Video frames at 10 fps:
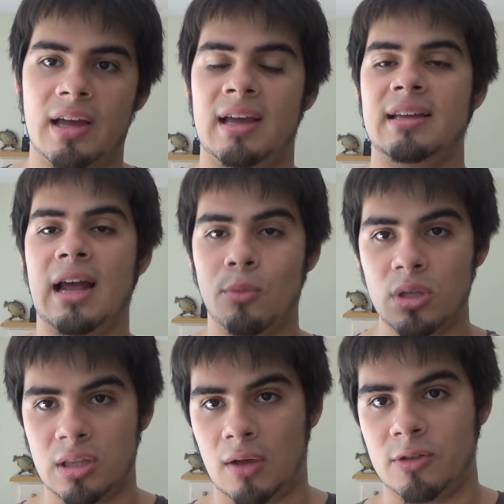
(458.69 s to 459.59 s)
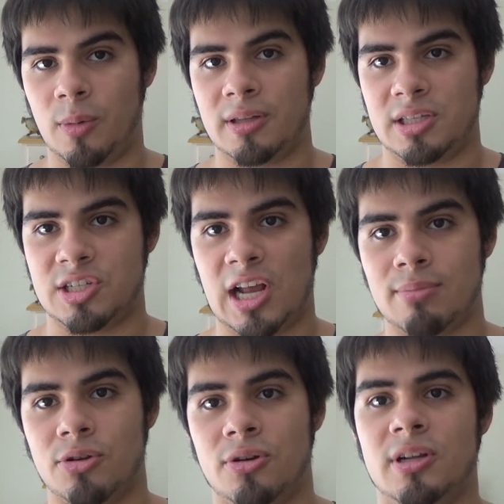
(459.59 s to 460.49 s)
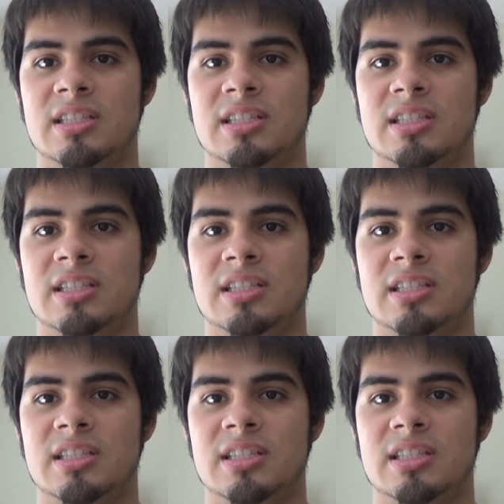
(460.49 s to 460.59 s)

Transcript: and I really loved about this chapter